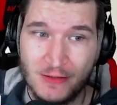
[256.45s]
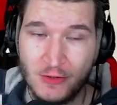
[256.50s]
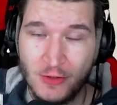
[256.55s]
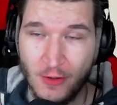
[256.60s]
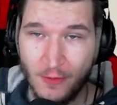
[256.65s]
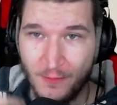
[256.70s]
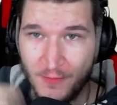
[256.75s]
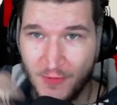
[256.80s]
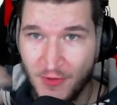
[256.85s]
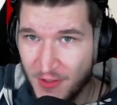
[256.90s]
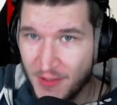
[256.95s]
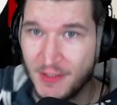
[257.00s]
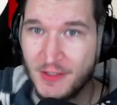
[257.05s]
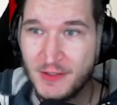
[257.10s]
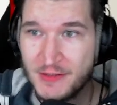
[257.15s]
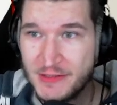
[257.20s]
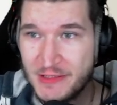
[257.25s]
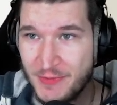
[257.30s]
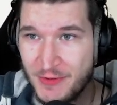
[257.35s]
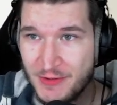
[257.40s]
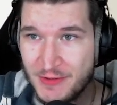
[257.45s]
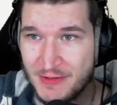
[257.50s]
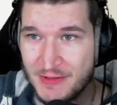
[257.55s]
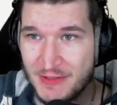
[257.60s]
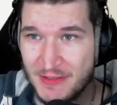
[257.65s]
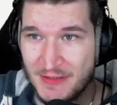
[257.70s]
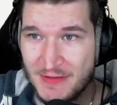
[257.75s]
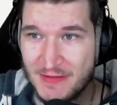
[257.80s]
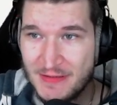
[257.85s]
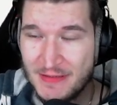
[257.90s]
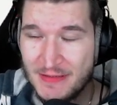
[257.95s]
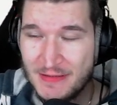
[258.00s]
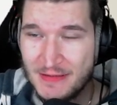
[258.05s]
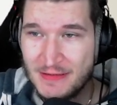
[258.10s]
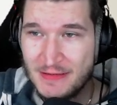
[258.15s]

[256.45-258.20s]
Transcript: community contributors,